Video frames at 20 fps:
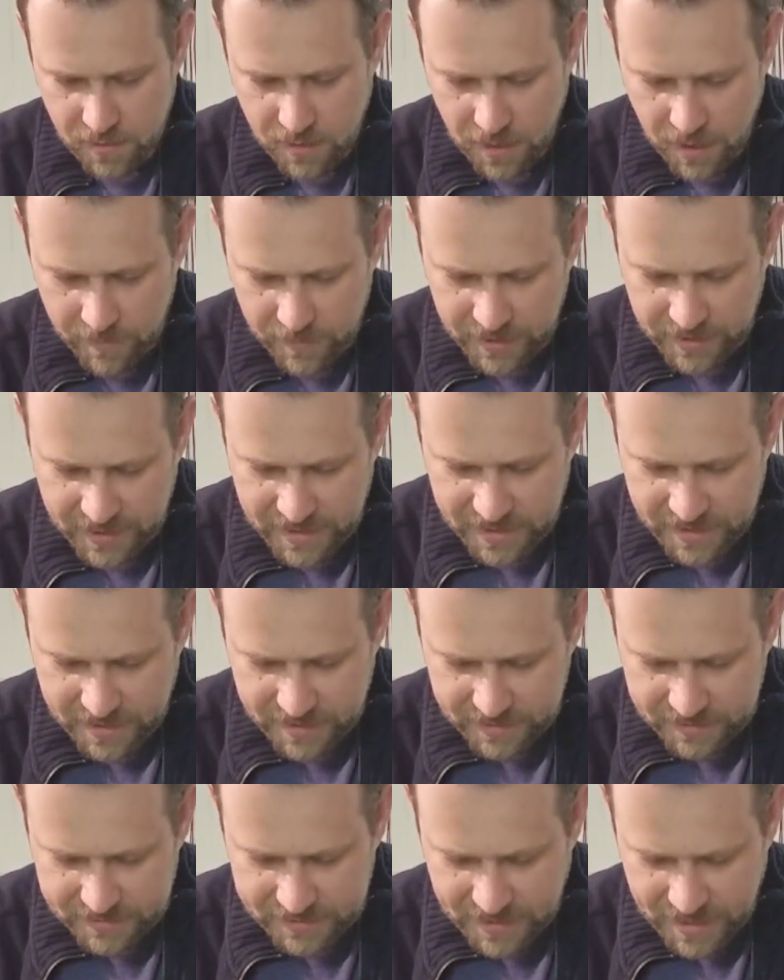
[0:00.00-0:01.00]
I'm going to get it
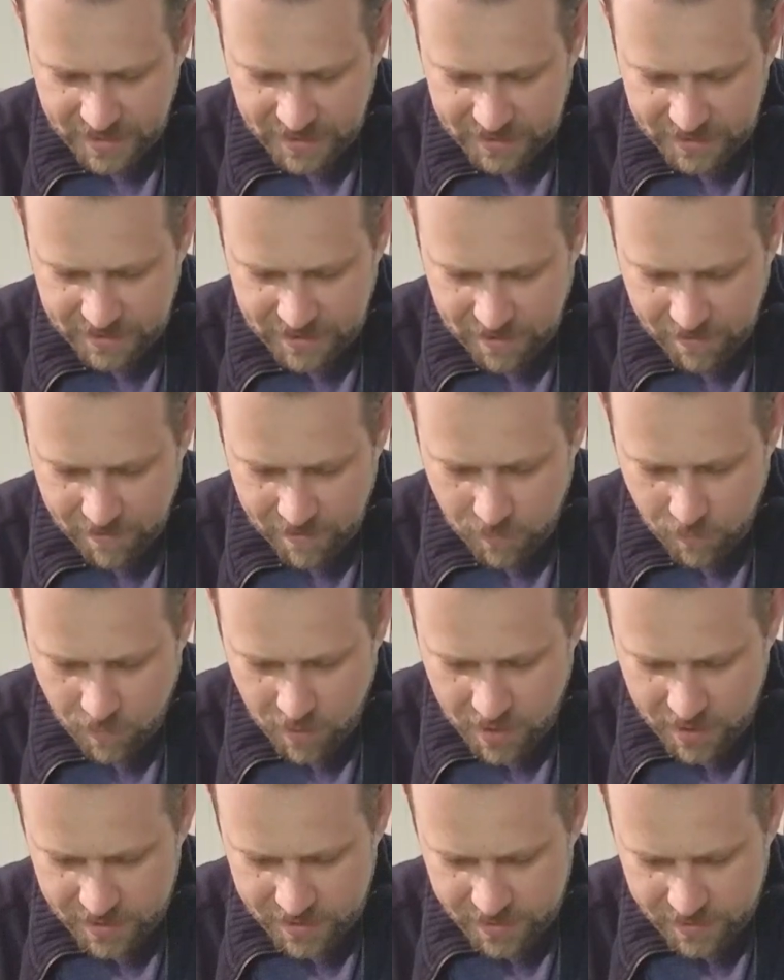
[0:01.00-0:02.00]
exactly how I
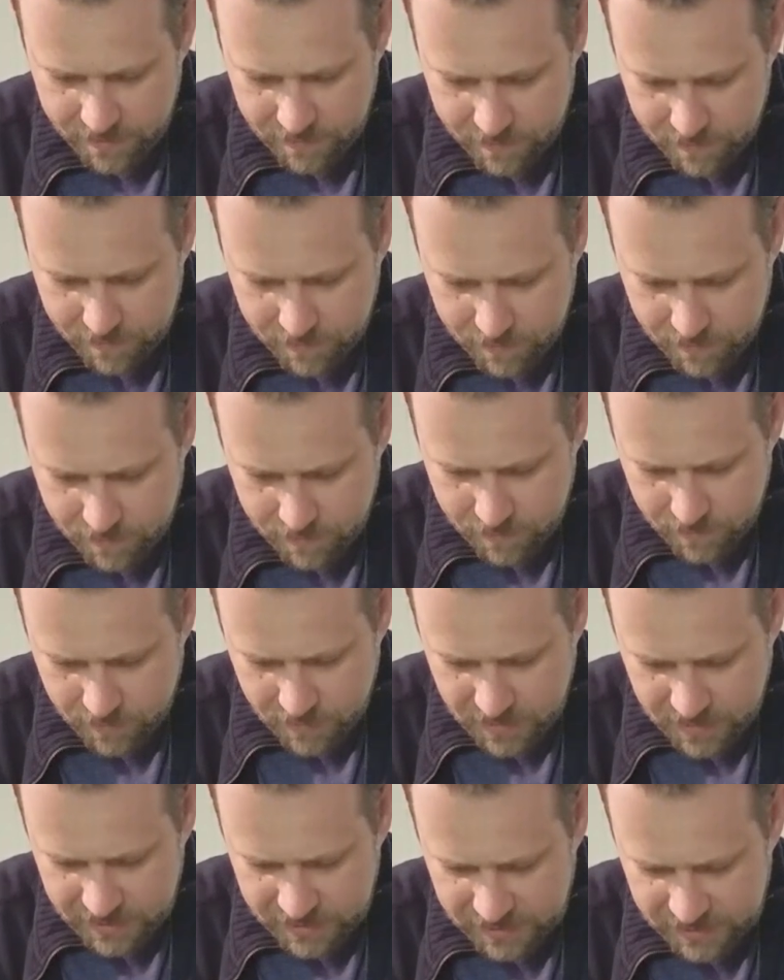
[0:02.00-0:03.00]
want it
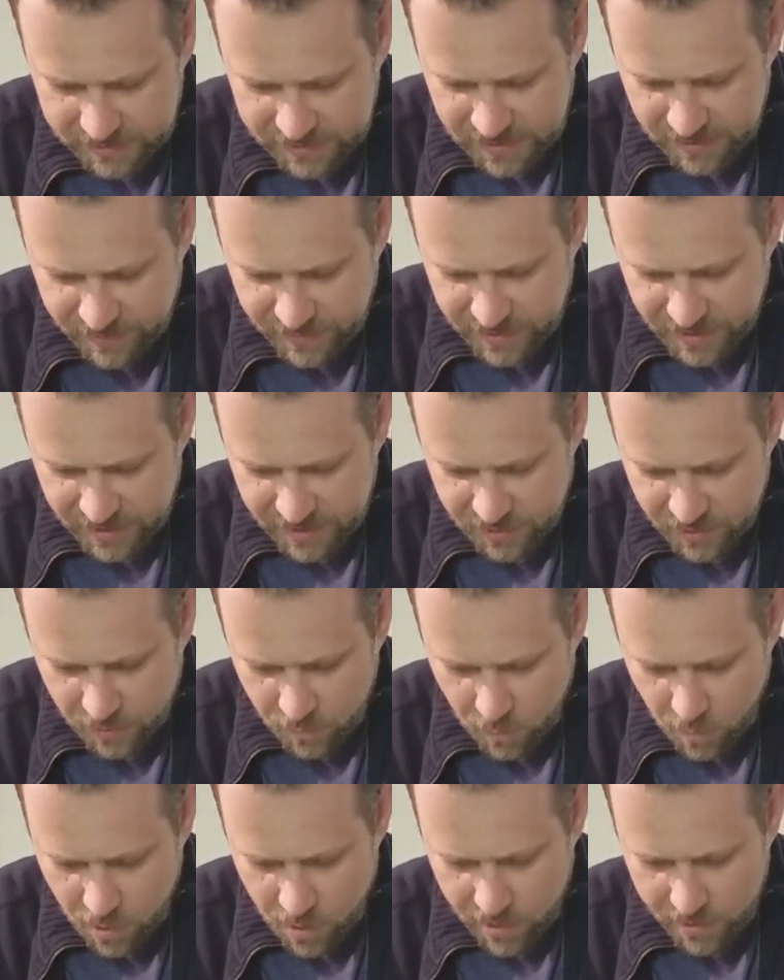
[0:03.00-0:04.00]
and then dip it into the
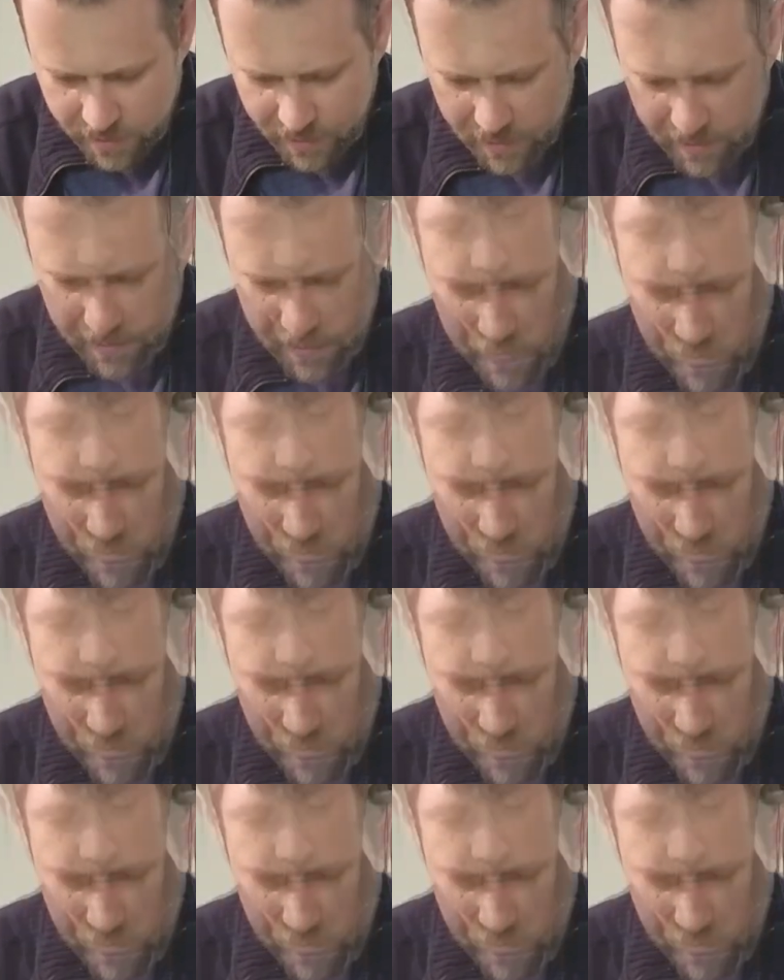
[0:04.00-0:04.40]
water.